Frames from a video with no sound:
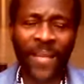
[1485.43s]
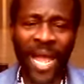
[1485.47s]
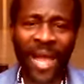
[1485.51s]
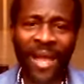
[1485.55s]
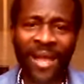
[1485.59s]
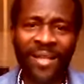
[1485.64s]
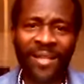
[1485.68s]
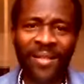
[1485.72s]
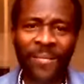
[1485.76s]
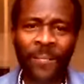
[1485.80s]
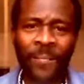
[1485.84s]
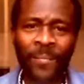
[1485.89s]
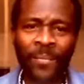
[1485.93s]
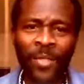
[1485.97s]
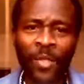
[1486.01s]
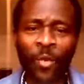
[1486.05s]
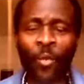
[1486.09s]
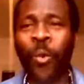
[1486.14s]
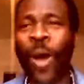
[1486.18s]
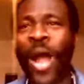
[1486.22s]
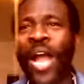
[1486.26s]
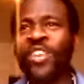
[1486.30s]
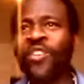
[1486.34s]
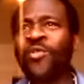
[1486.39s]
Huh?
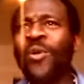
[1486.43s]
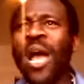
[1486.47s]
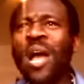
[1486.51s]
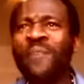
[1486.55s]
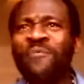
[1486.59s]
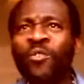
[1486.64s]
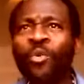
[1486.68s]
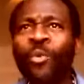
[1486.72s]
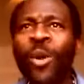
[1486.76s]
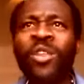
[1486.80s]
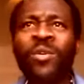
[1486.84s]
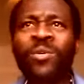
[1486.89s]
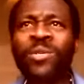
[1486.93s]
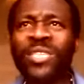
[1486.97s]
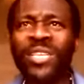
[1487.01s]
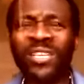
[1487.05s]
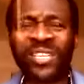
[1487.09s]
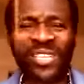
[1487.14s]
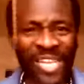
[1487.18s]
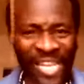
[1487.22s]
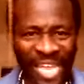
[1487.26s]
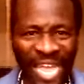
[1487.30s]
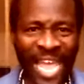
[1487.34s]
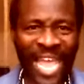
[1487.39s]
Why do I have to wait
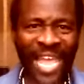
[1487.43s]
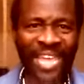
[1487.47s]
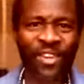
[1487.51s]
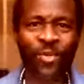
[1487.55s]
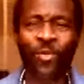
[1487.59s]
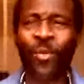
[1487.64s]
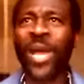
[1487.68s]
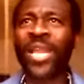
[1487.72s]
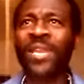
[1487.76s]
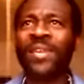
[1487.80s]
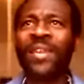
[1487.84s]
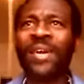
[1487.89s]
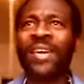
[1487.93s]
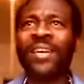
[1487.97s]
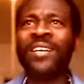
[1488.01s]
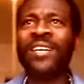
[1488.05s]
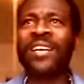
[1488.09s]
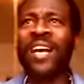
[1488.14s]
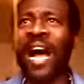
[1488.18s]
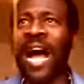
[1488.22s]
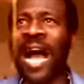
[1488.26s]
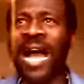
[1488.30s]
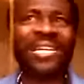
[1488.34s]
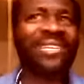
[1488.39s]
until the end when
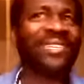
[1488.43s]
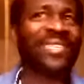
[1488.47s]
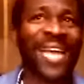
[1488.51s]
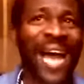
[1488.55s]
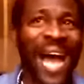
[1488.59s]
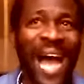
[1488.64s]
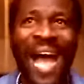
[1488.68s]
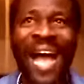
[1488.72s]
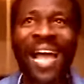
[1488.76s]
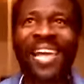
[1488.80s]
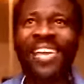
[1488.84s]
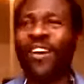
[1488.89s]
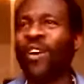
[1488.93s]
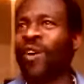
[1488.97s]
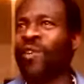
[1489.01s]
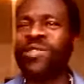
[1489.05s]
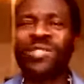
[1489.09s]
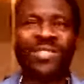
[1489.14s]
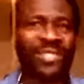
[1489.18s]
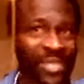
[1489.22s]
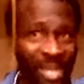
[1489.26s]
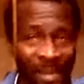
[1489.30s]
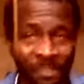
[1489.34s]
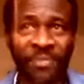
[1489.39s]
I die
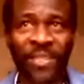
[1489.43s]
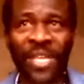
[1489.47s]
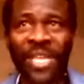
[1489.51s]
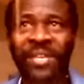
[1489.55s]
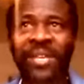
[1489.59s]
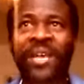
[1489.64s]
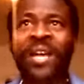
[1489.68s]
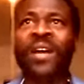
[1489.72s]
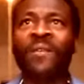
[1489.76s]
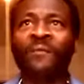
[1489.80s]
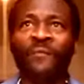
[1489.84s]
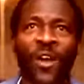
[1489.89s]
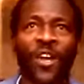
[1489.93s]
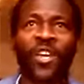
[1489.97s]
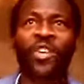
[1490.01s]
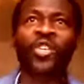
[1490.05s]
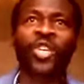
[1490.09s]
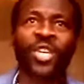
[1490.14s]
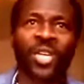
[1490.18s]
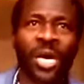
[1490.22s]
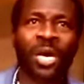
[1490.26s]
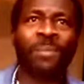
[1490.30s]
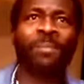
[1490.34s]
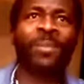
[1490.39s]
or something for you
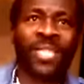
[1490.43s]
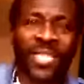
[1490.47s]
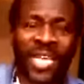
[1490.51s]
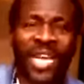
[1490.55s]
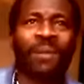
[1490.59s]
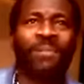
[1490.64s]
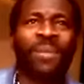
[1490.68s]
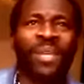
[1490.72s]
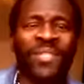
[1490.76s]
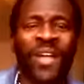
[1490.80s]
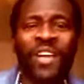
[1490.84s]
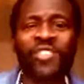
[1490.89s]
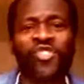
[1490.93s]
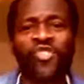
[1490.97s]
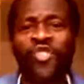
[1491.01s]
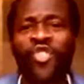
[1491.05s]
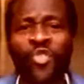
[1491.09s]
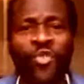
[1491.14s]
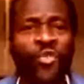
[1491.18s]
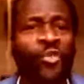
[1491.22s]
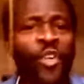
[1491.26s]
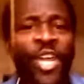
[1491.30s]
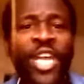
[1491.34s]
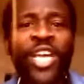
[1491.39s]
to come tell me that
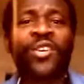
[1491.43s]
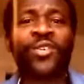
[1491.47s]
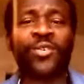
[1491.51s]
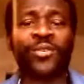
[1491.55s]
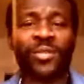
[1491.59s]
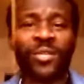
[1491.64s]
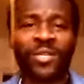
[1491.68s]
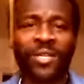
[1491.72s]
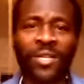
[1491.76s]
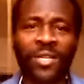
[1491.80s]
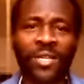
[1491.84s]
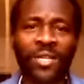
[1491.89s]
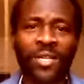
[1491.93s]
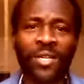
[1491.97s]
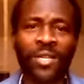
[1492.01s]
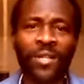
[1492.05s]
you're real?